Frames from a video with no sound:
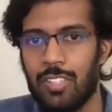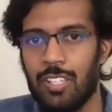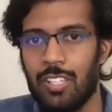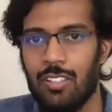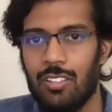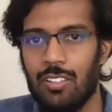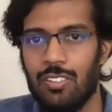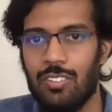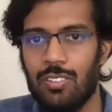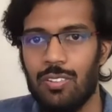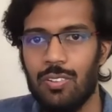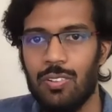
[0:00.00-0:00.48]

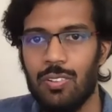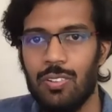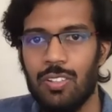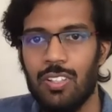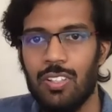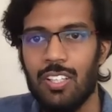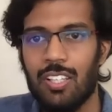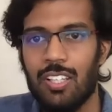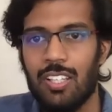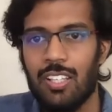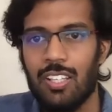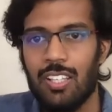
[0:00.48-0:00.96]
So
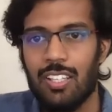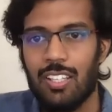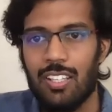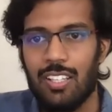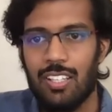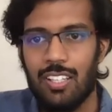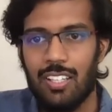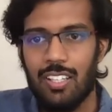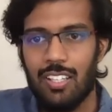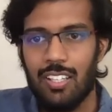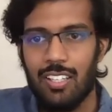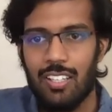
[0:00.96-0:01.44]

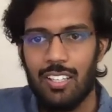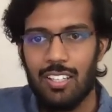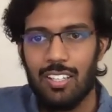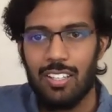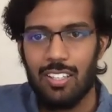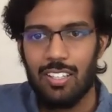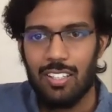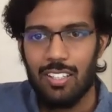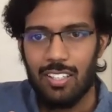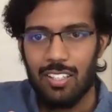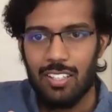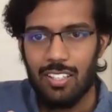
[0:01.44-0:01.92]

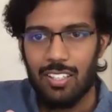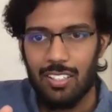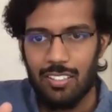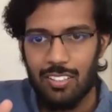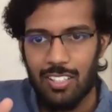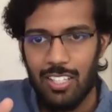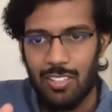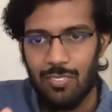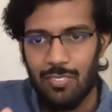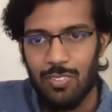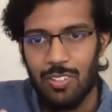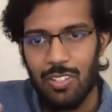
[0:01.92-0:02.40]

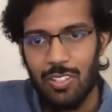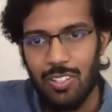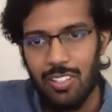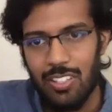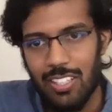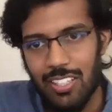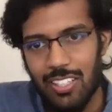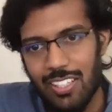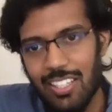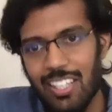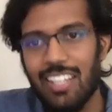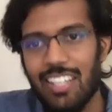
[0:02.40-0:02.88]
that will
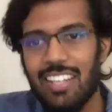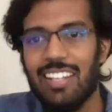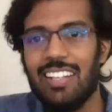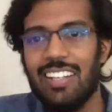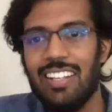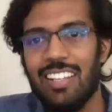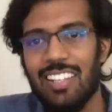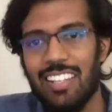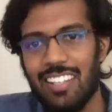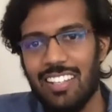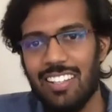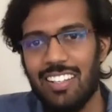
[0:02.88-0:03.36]

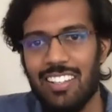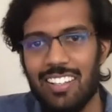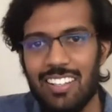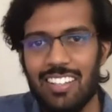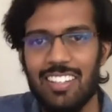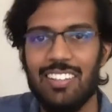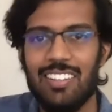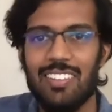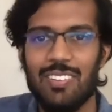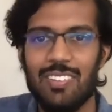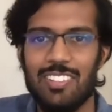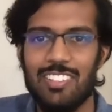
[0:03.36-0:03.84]
indirectly
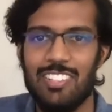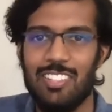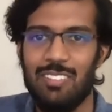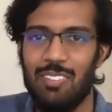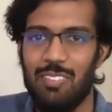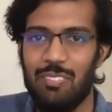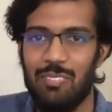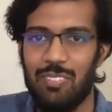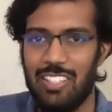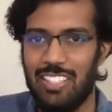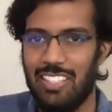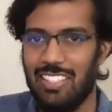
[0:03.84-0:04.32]
reduce the
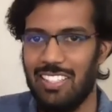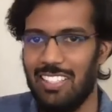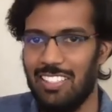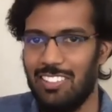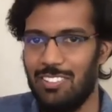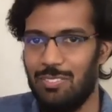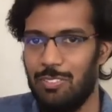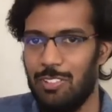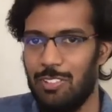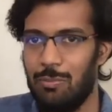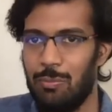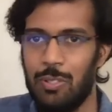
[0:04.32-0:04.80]
member
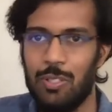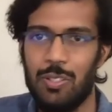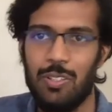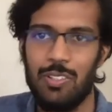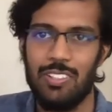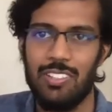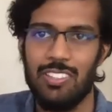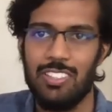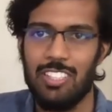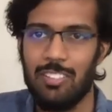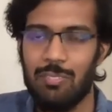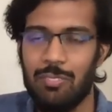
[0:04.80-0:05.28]
engagement
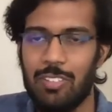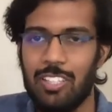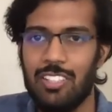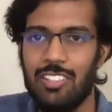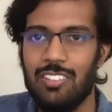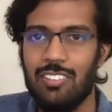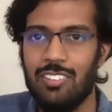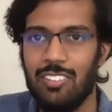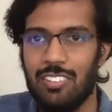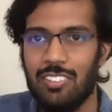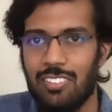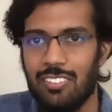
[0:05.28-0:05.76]
because the
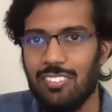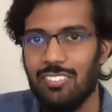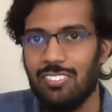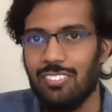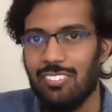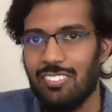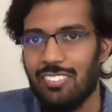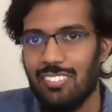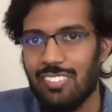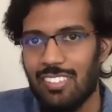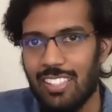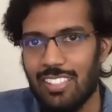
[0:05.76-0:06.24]
image
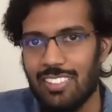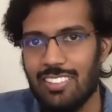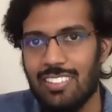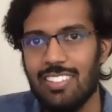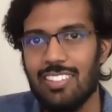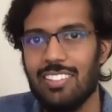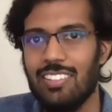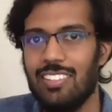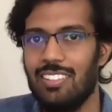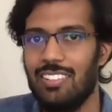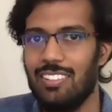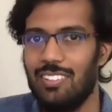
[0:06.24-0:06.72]

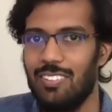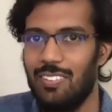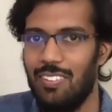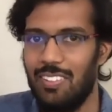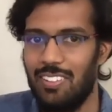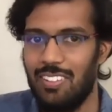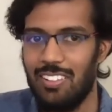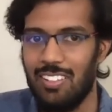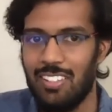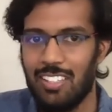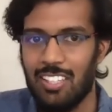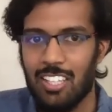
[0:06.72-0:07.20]
essence is
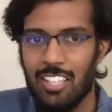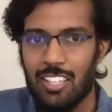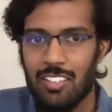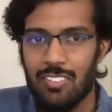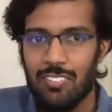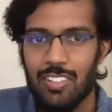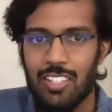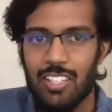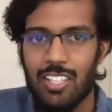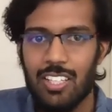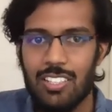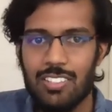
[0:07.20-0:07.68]
gone.
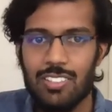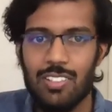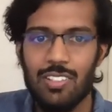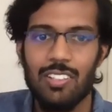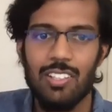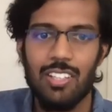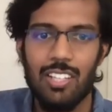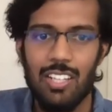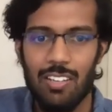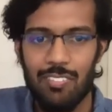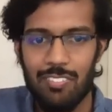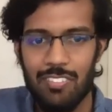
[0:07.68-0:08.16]
Whereas on
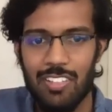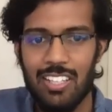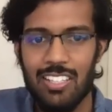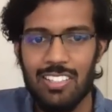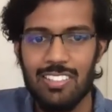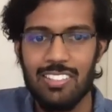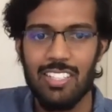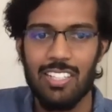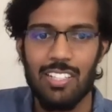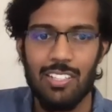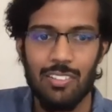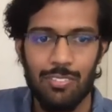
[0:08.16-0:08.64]
the left hand
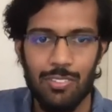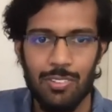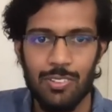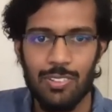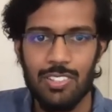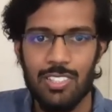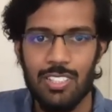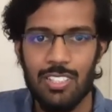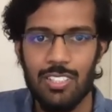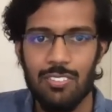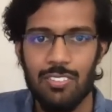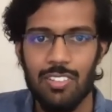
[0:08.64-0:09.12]
side, if you
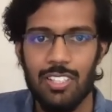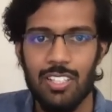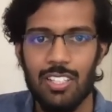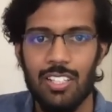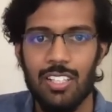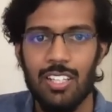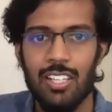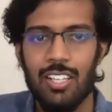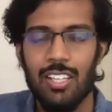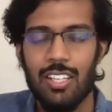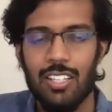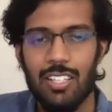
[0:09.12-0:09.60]
see,
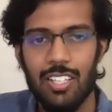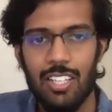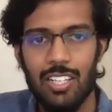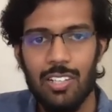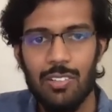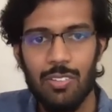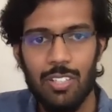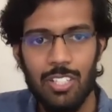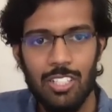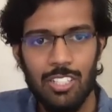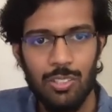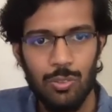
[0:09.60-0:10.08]
we
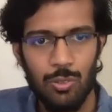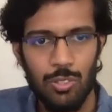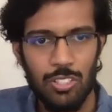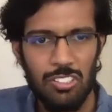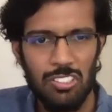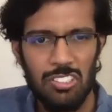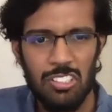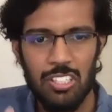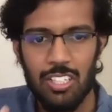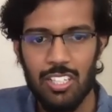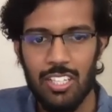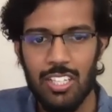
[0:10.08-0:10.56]
deliver the
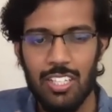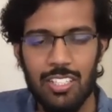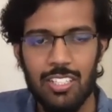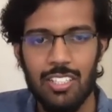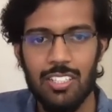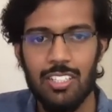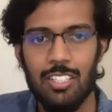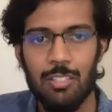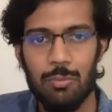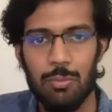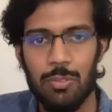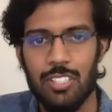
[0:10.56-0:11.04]
original
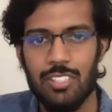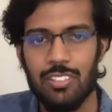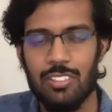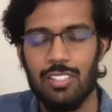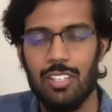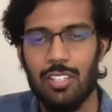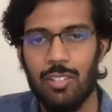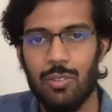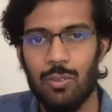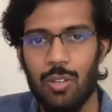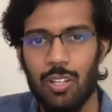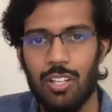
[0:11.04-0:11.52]
800
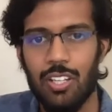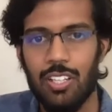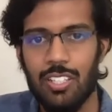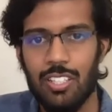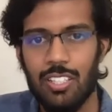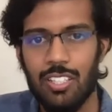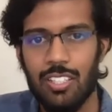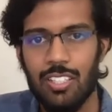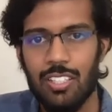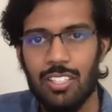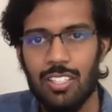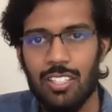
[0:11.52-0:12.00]
pixel
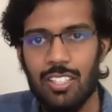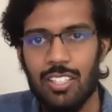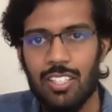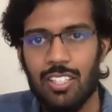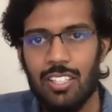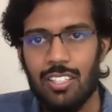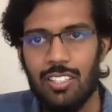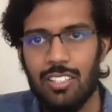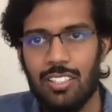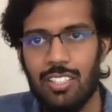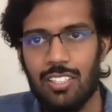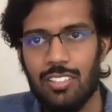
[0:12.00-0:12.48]
quality.
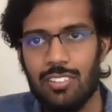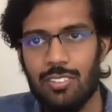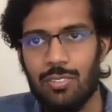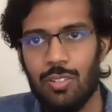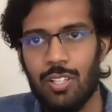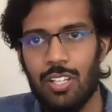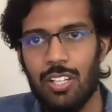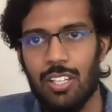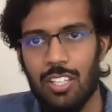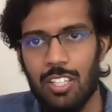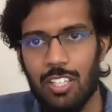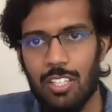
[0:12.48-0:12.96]
This
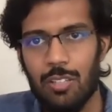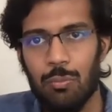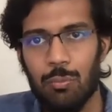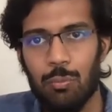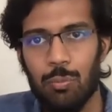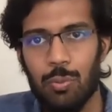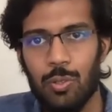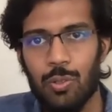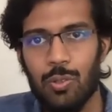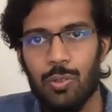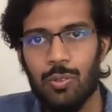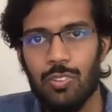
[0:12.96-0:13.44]
will
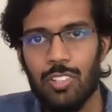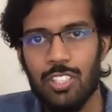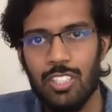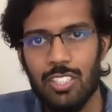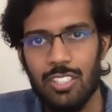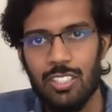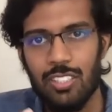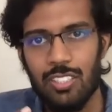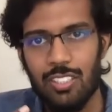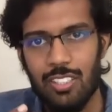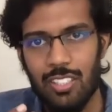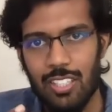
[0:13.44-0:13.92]
improve
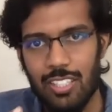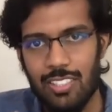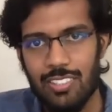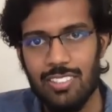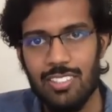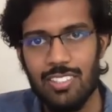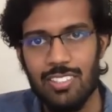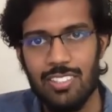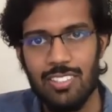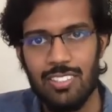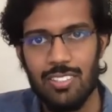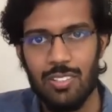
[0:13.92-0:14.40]
the
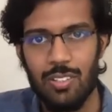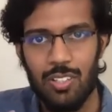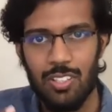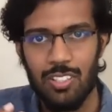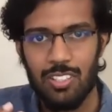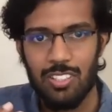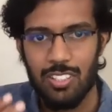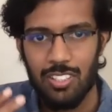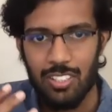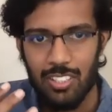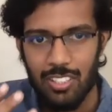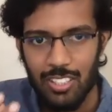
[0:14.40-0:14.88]
essence or
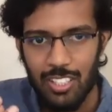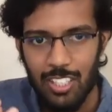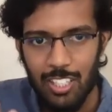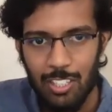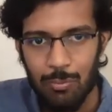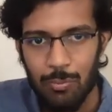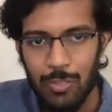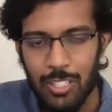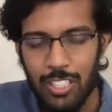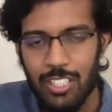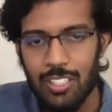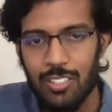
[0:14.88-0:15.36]
the real
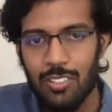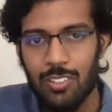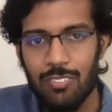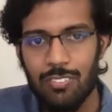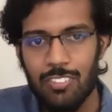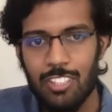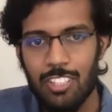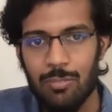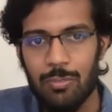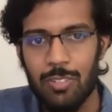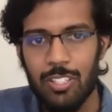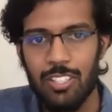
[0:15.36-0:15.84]
meaning of
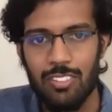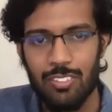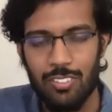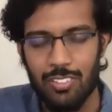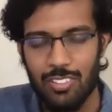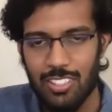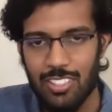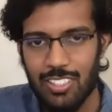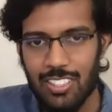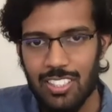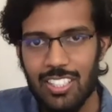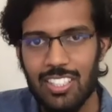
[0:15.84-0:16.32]
the image or
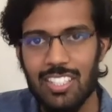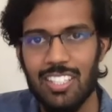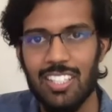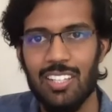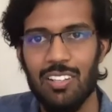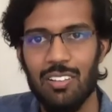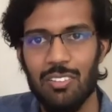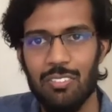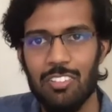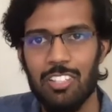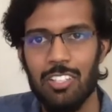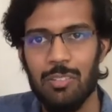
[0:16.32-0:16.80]
the
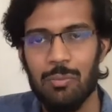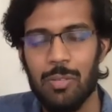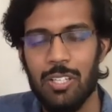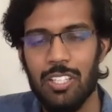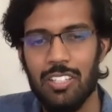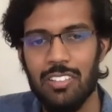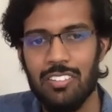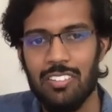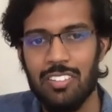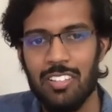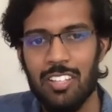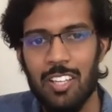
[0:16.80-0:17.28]
detail of the
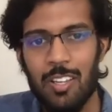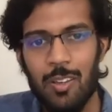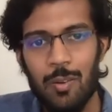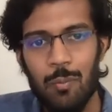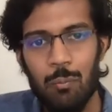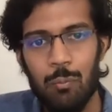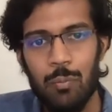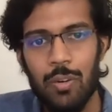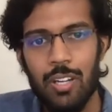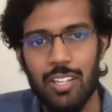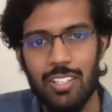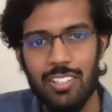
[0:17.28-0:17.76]
image,
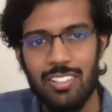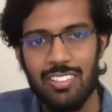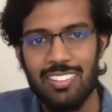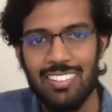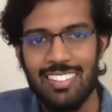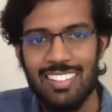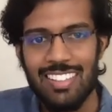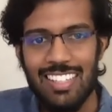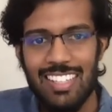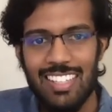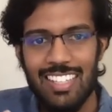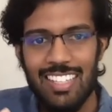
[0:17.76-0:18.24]
but
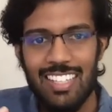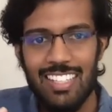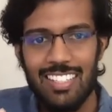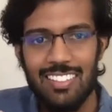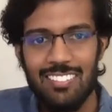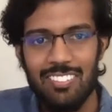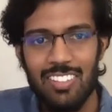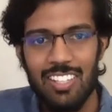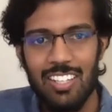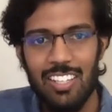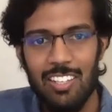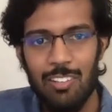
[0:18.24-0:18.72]
it
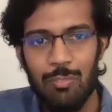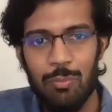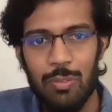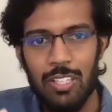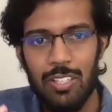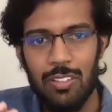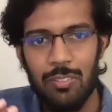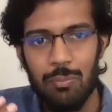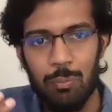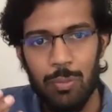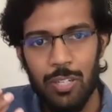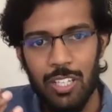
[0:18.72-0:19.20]
will
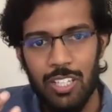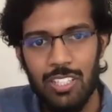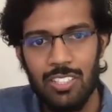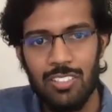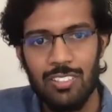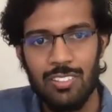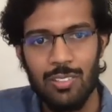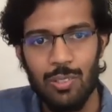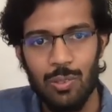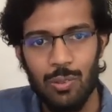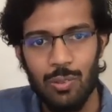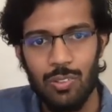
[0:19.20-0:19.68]
be pretty
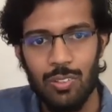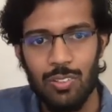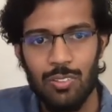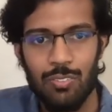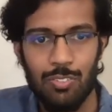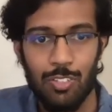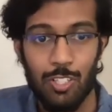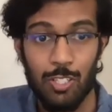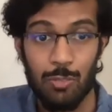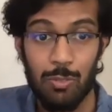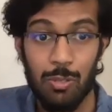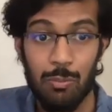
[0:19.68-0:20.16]
slow
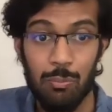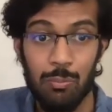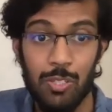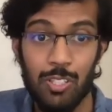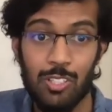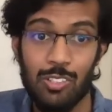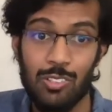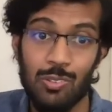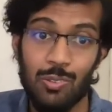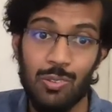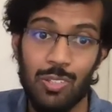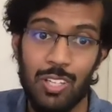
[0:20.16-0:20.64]
for
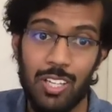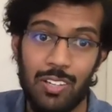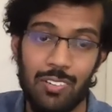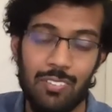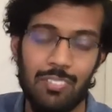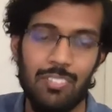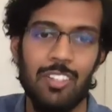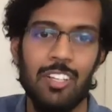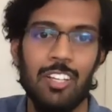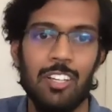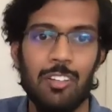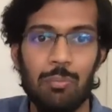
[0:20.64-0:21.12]
members who
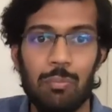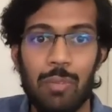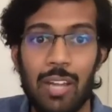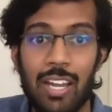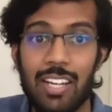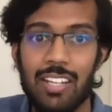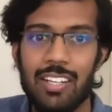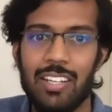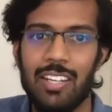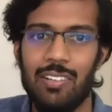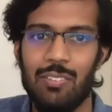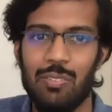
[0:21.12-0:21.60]
have
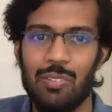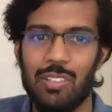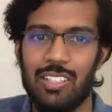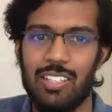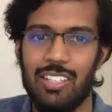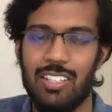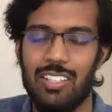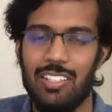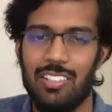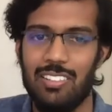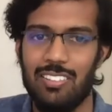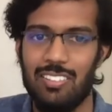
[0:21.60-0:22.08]
bad network
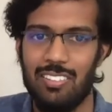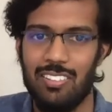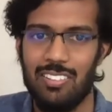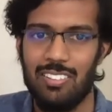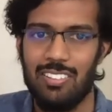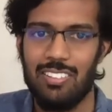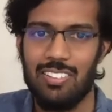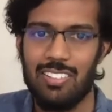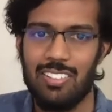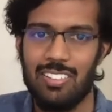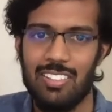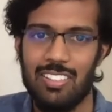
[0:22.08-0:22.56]

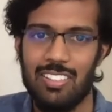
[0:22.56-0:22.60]
conditions.